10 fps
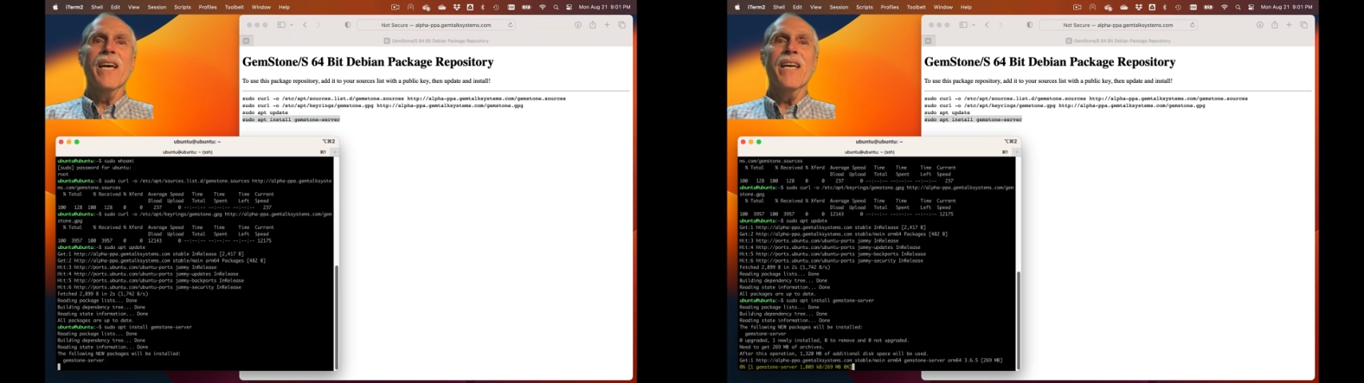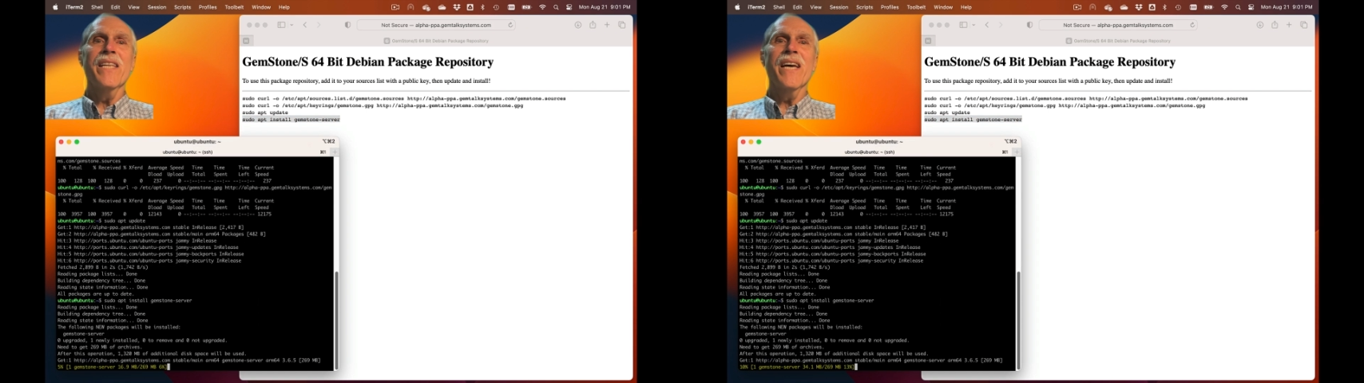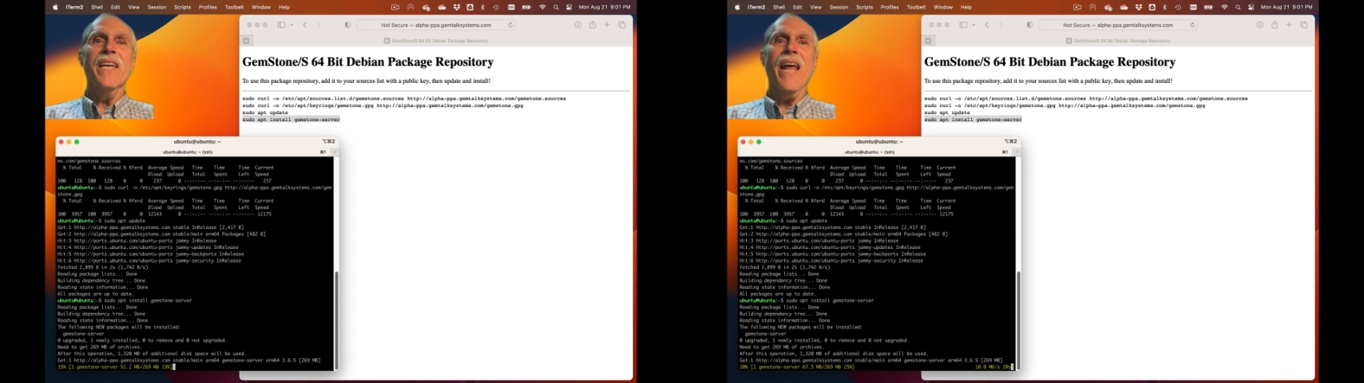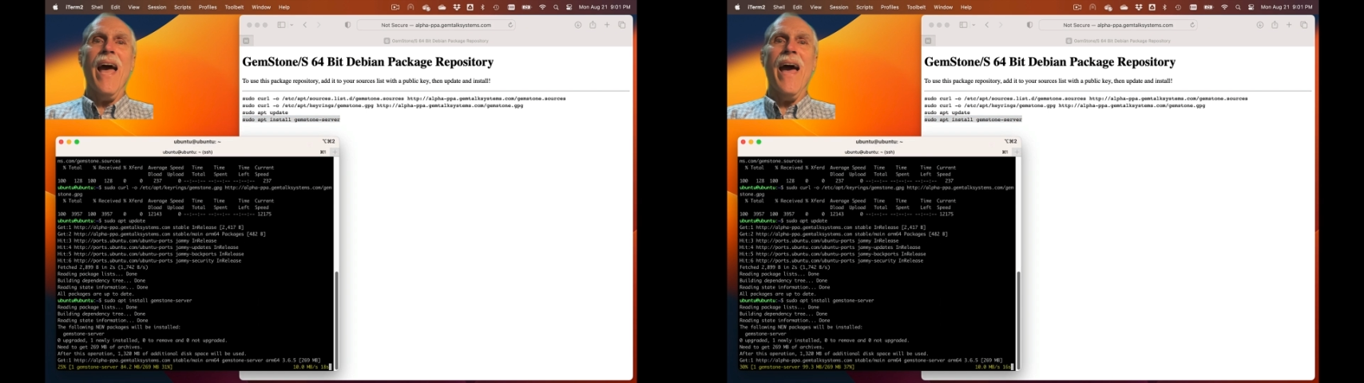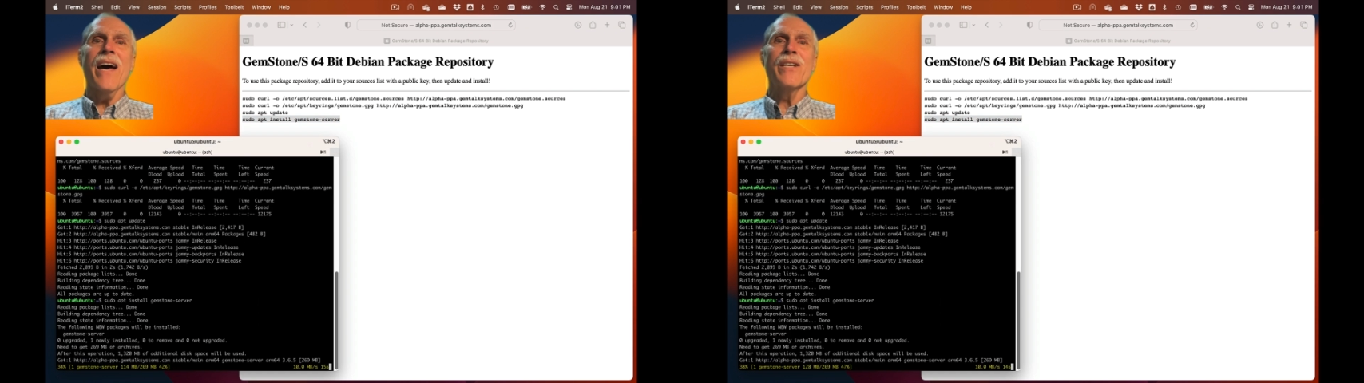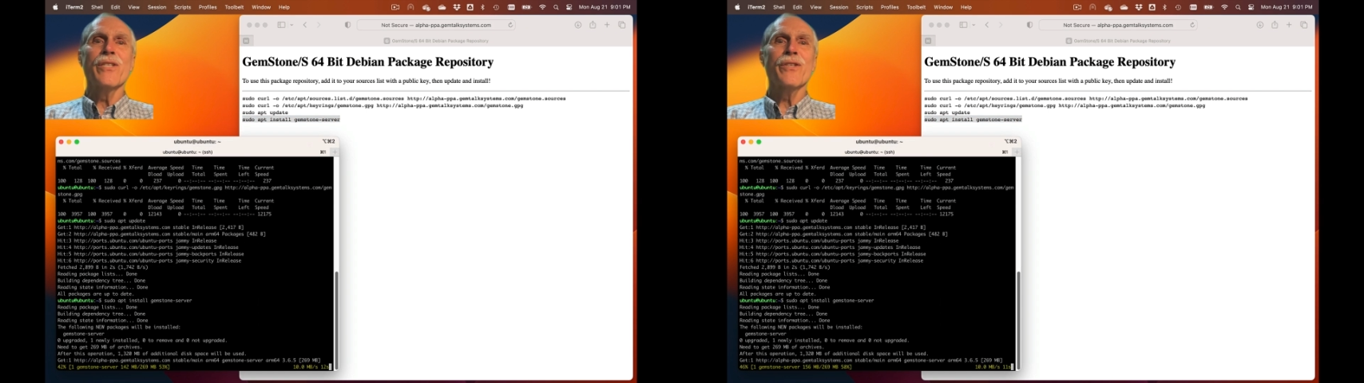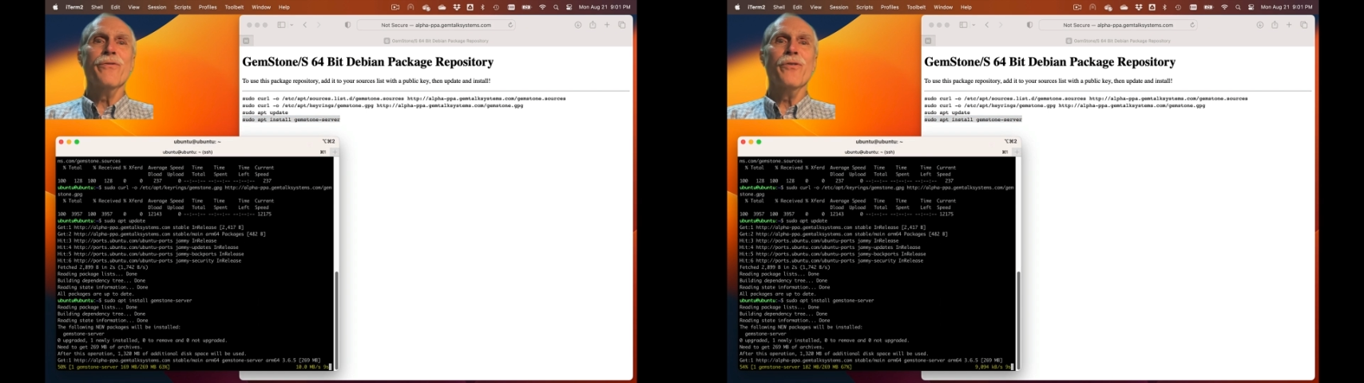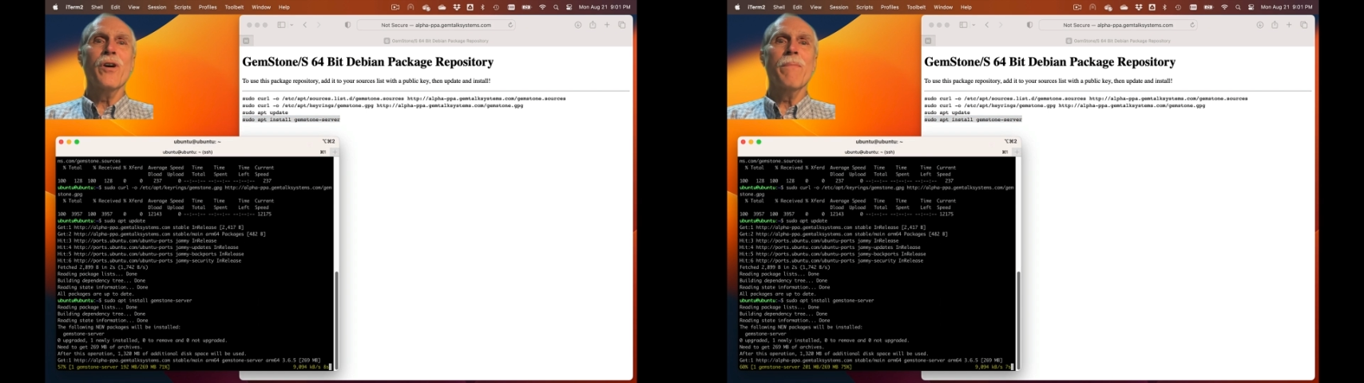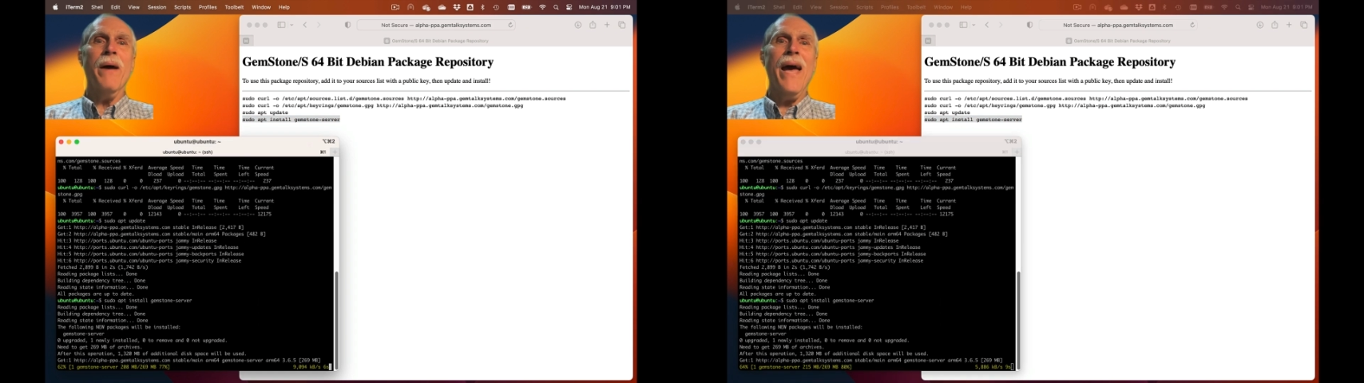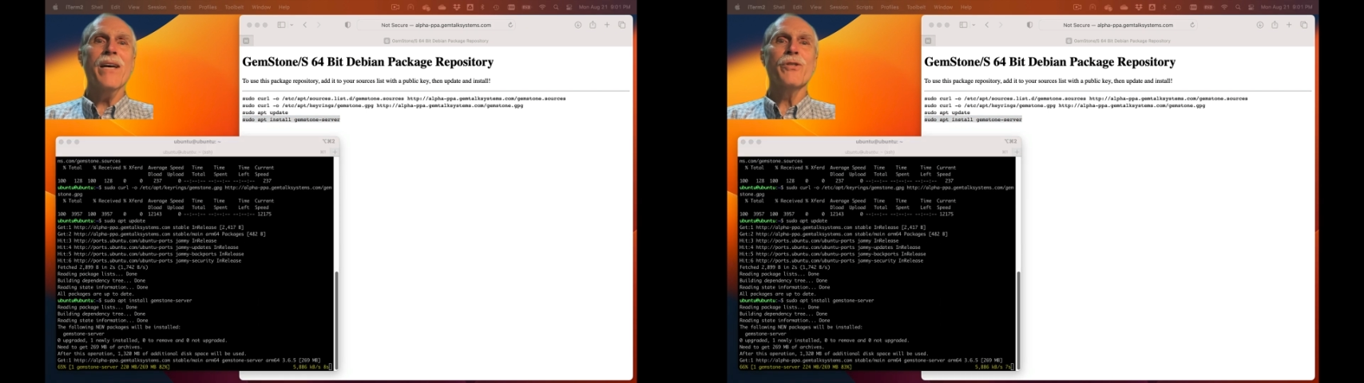and then ask for
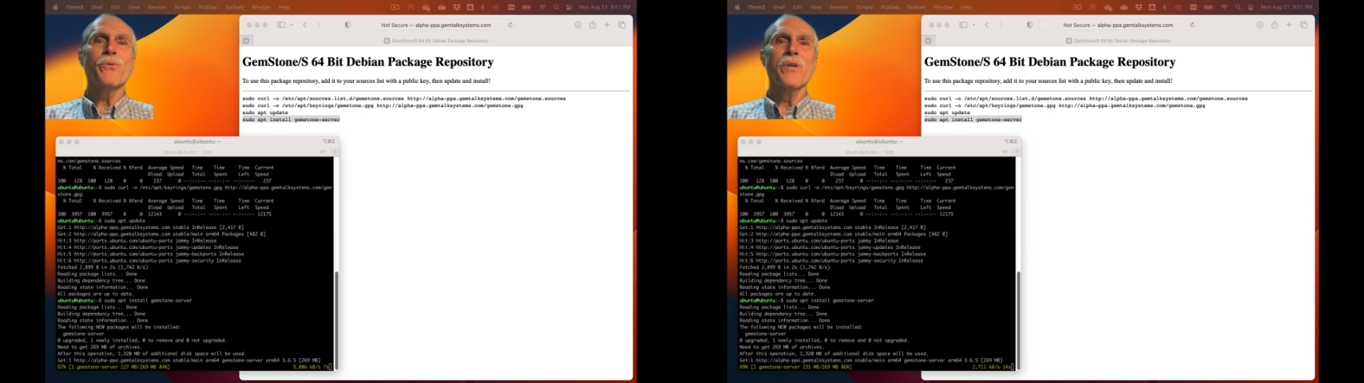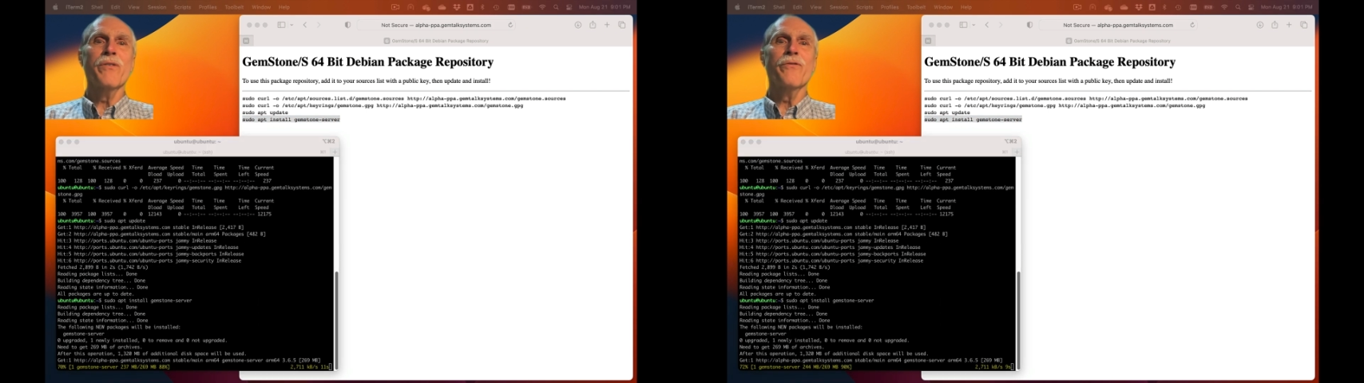password